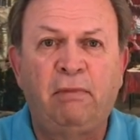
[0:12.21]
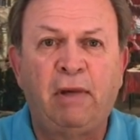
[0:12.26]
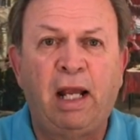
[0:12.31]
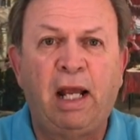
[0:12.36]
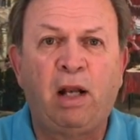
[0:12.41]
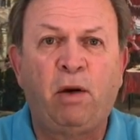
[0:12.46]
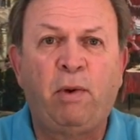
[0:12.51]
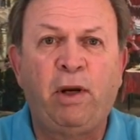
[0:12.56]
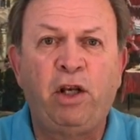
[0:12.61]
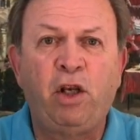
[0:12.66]

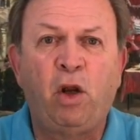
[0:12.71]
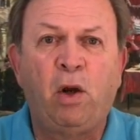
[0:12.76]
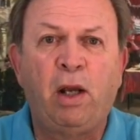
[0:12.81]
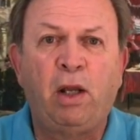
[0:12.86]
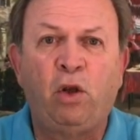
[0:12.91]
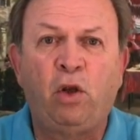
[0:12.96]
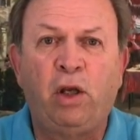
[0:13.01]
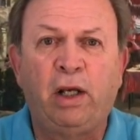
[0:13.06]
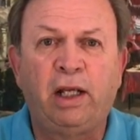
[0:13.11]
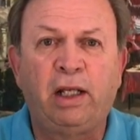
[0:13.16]
How do I know
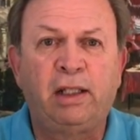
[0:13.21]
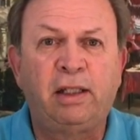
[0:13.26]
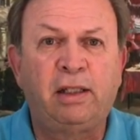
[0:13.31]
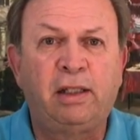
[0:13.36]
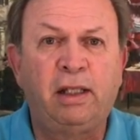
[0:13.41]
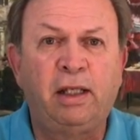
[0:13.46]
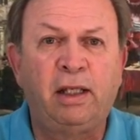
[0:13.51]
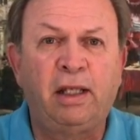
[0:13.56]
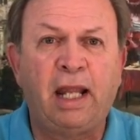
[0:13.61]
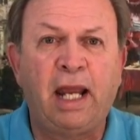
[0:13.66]
how long
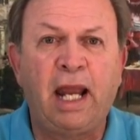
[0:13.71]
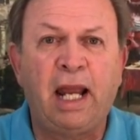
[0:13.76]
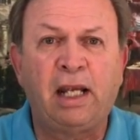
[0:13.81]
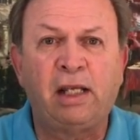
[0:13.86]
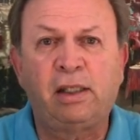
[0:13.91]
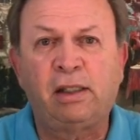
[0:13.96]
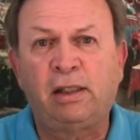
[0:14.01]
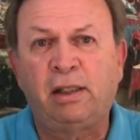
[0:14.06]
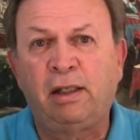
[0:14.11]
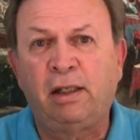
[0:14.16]
it
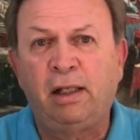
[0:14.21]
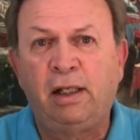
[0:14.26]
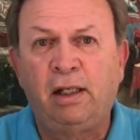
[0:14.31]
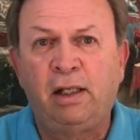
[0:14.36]
lasts?